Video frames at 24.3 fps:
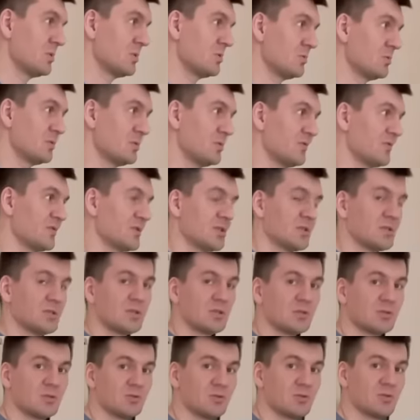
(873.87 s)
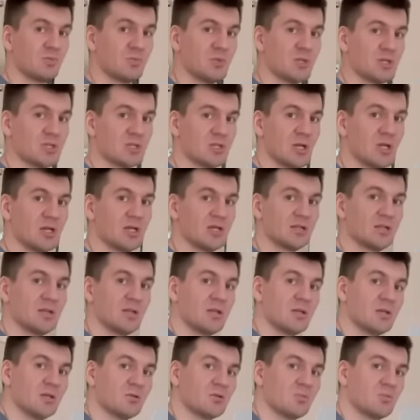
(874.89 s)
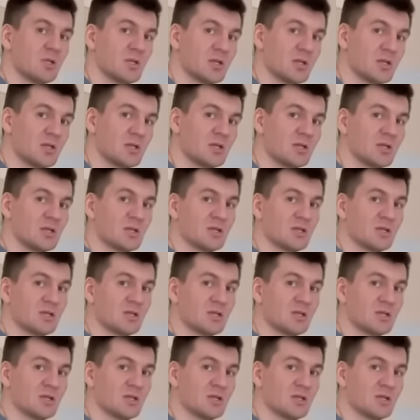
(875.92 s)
All vessels here are squeezed. The trigger is dying.